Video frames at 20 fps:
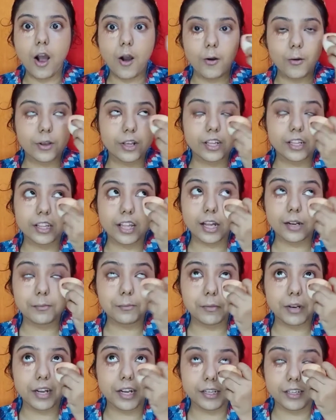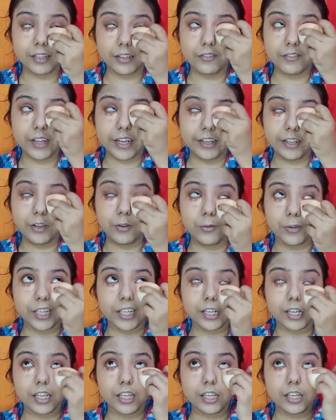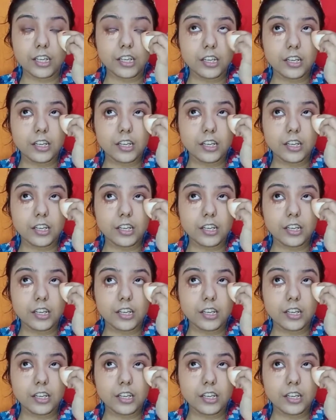Okay, that blended very quickly.